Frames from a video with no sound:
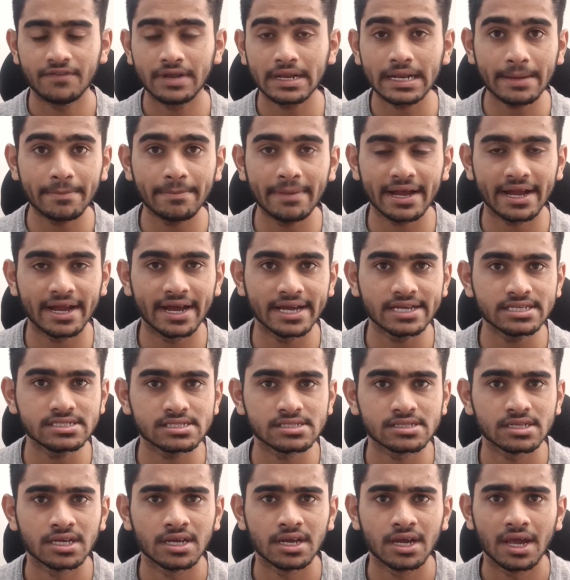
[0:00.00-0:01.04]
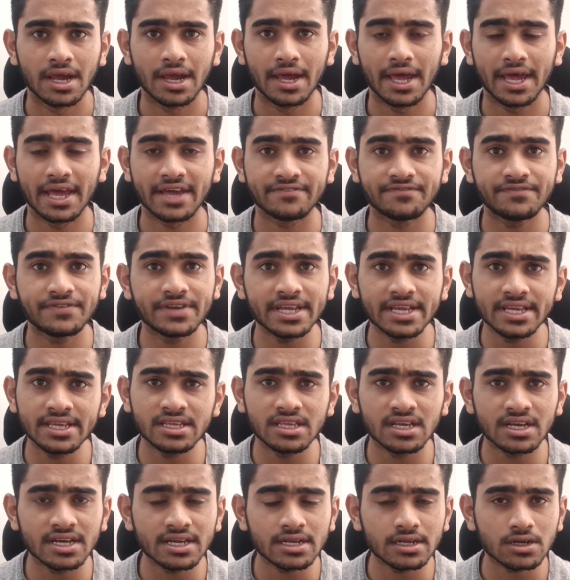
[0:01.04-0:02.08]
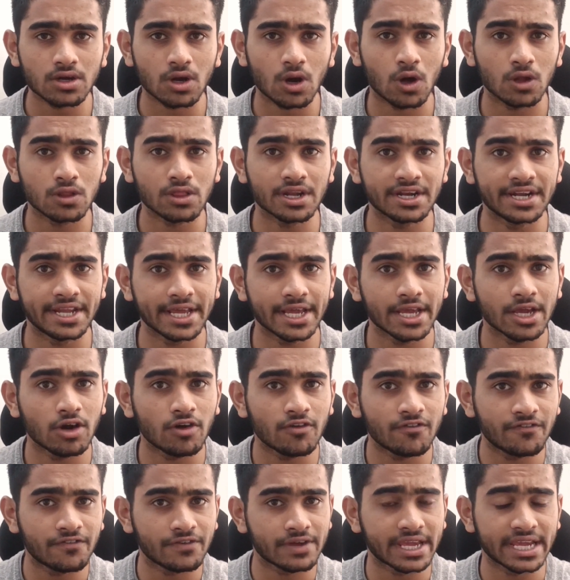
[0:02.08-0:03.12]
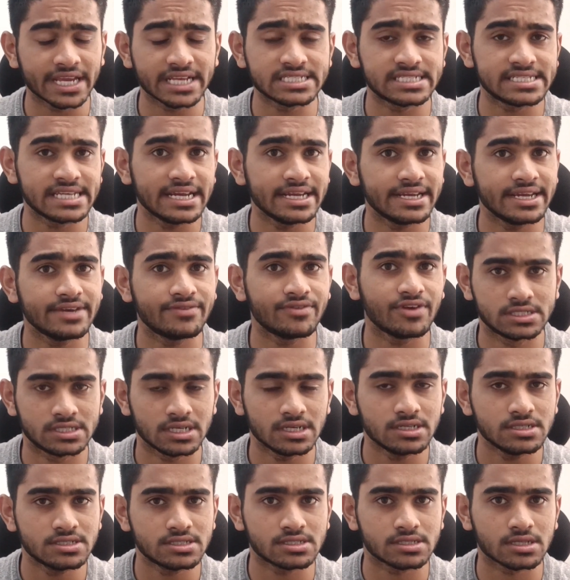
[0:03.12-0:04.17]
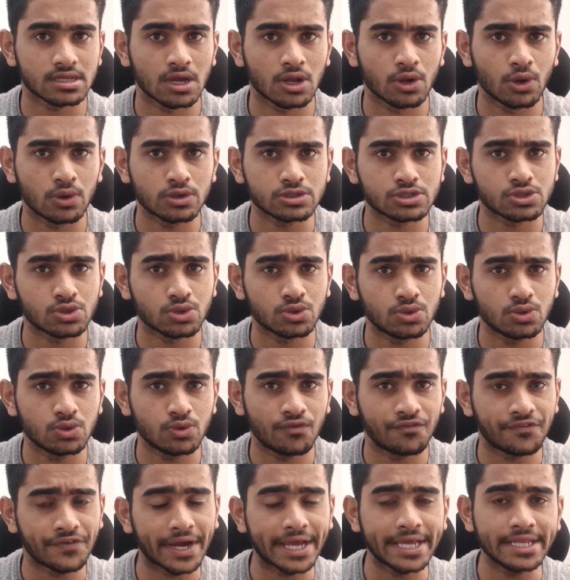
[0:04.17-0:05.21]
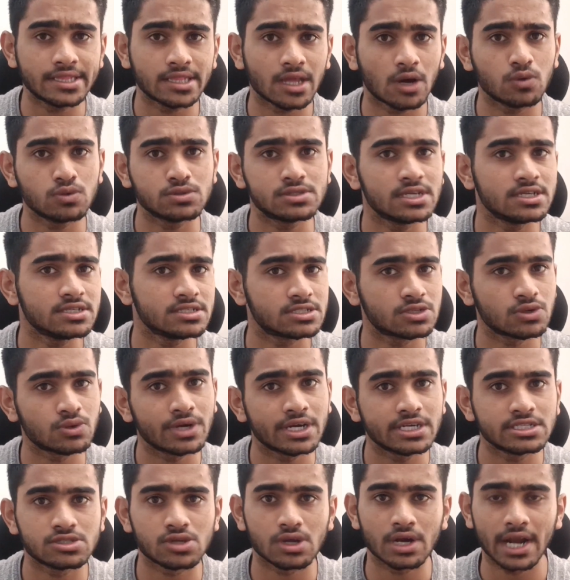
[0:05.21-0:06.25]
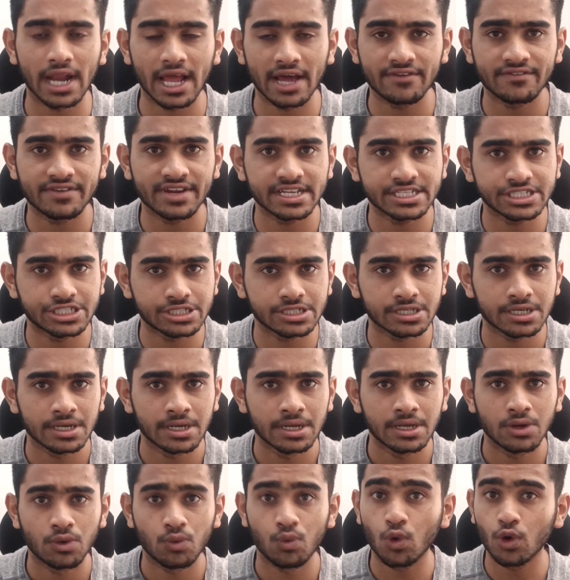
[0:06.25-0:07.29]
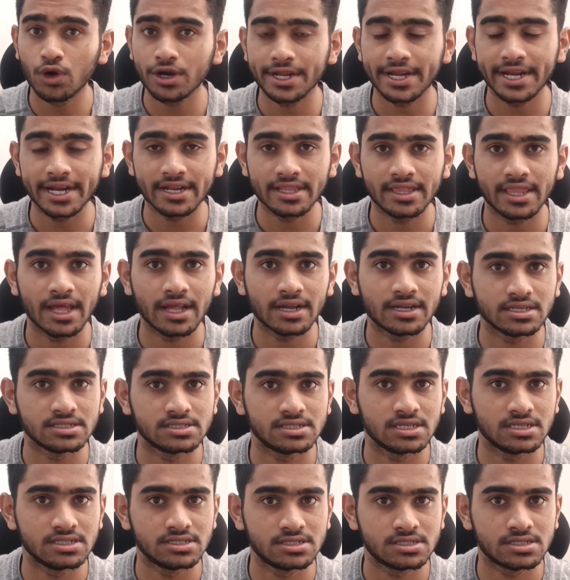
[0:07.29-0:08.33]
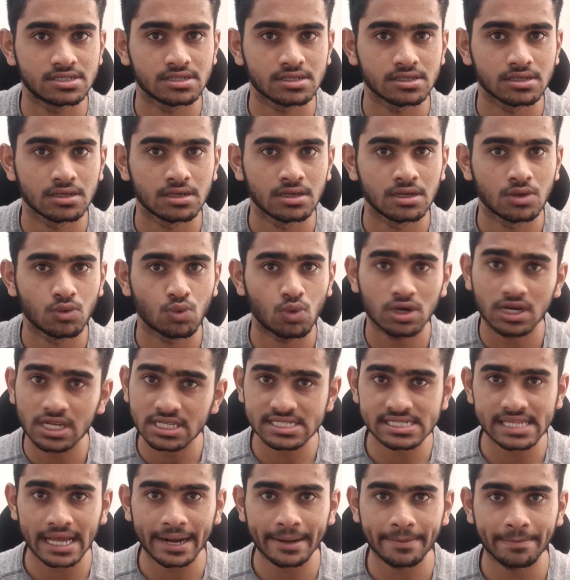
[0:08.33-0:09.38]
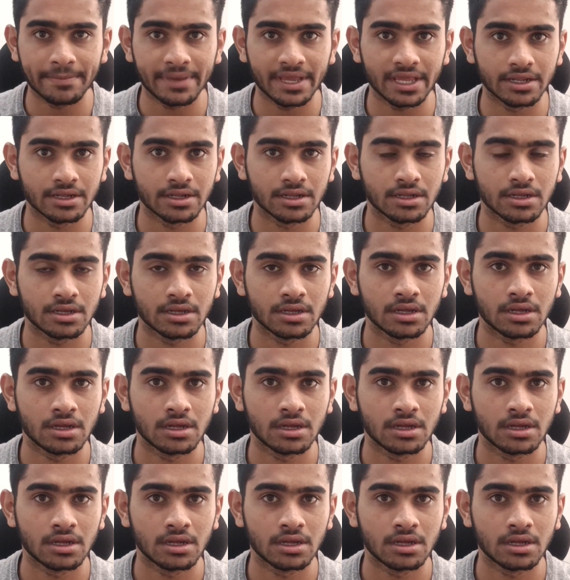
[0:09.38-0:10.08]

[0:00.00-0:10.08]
Welcome back, guys. Every year on the day of KCET results, close to 5,000 students on an average won't get their results. What does that mean?